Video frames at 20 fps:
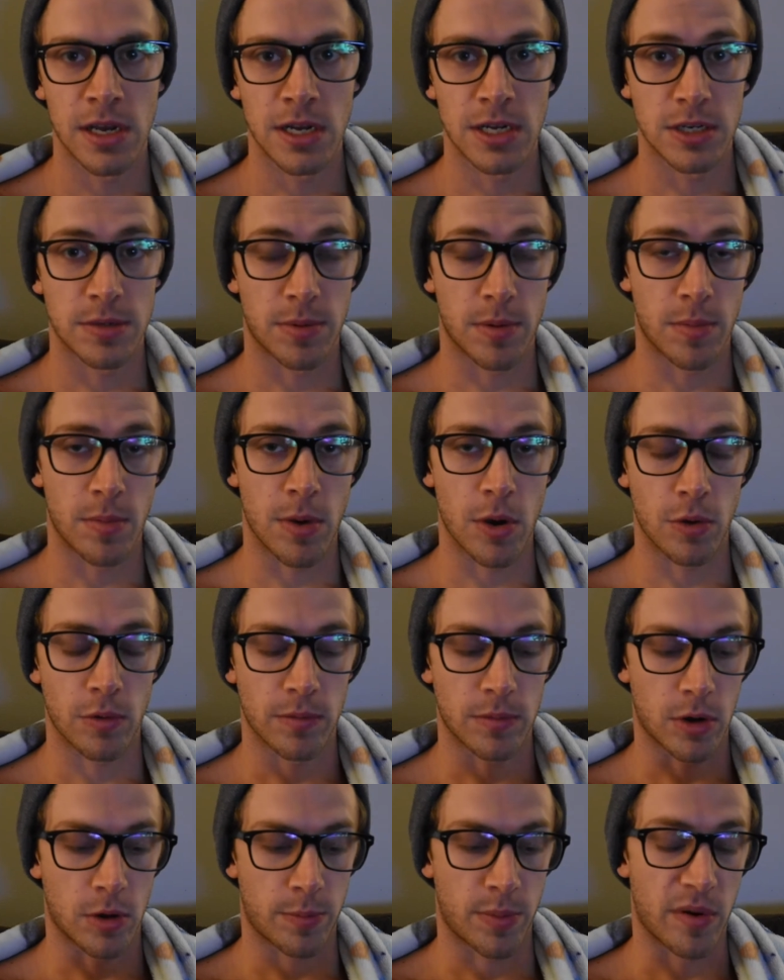to promote
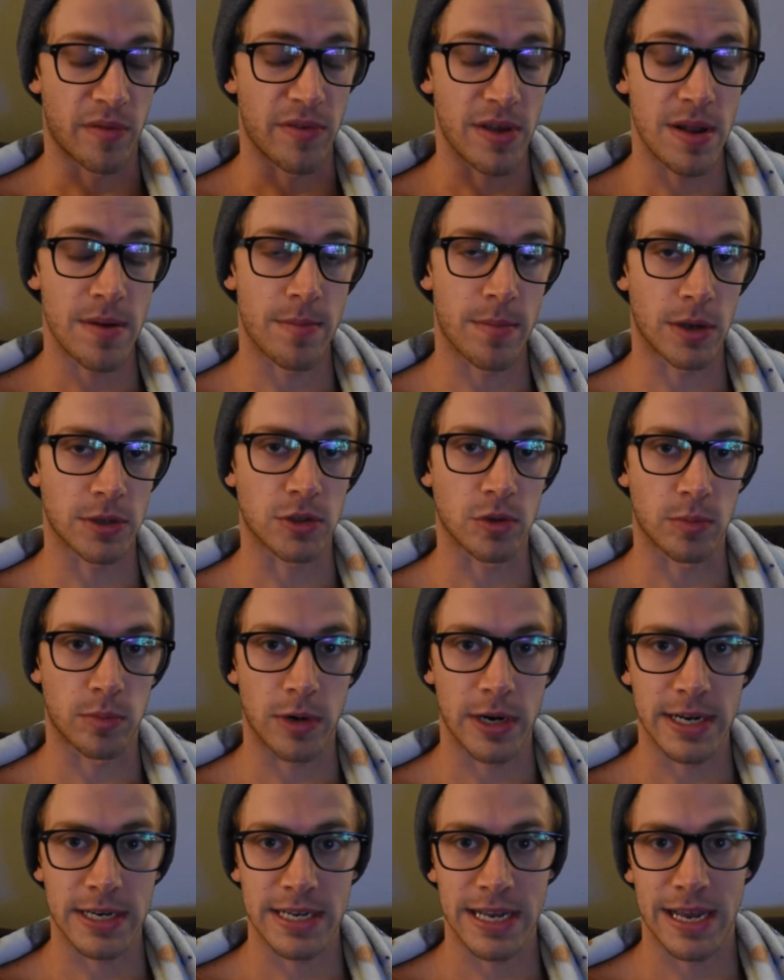or prevent muscle
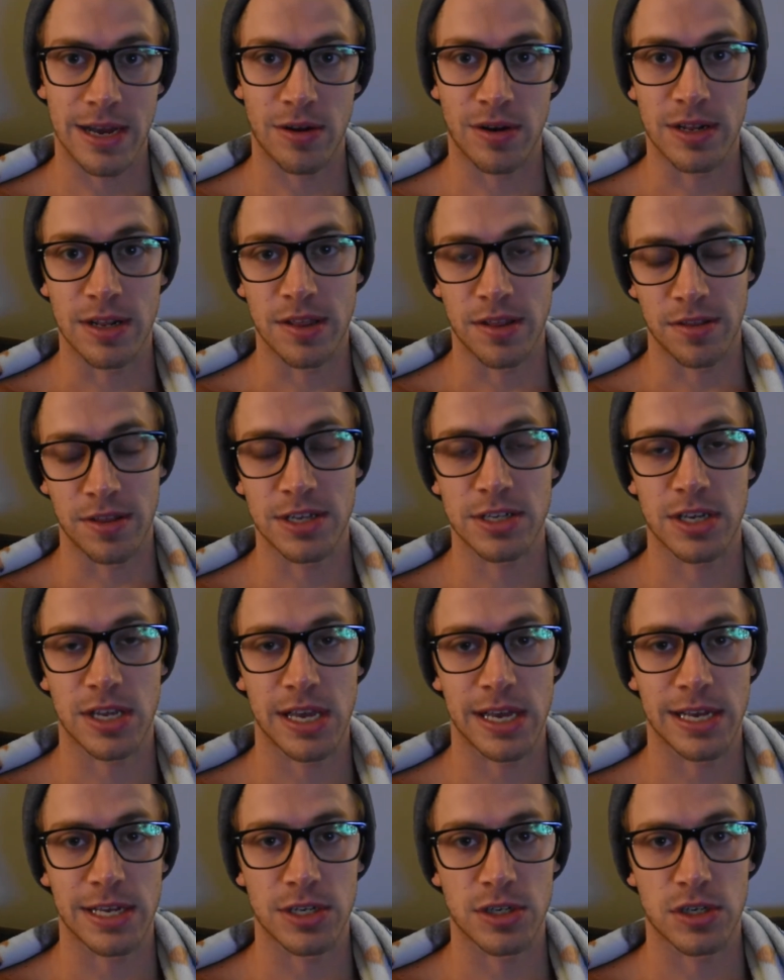breakdown, and in this
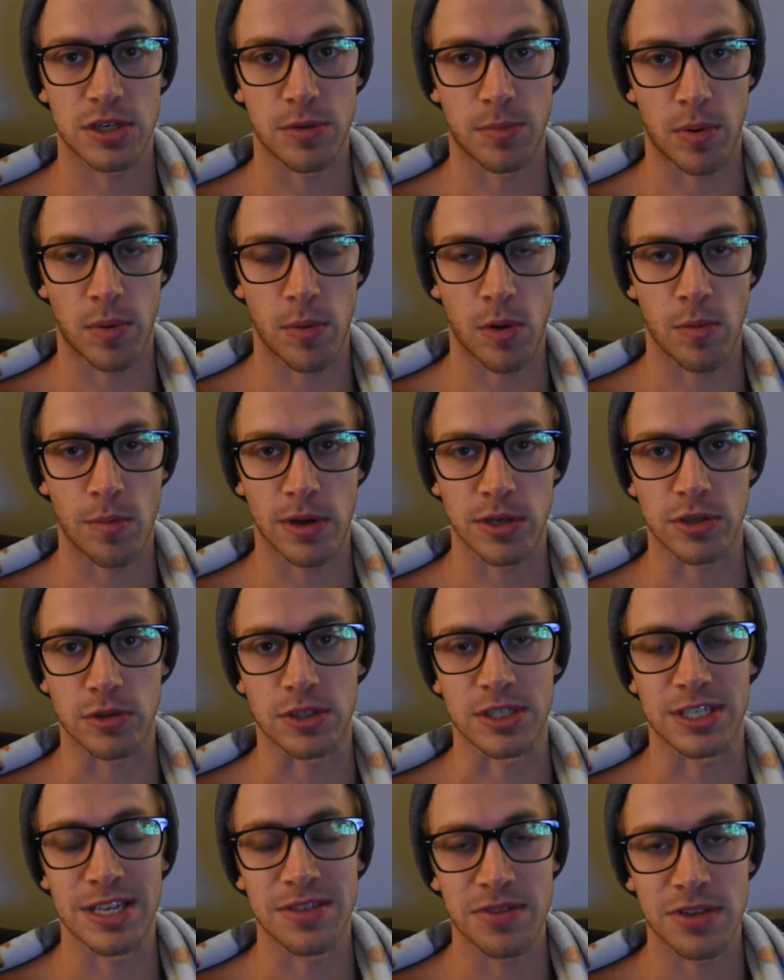case, to promote muscle
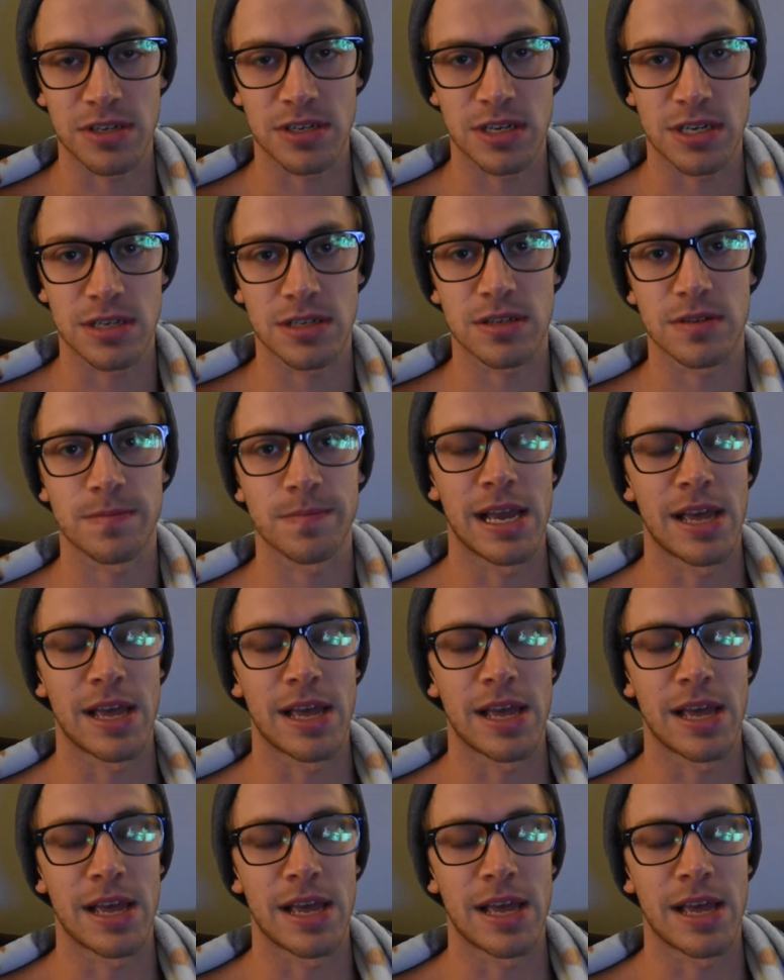synthesis,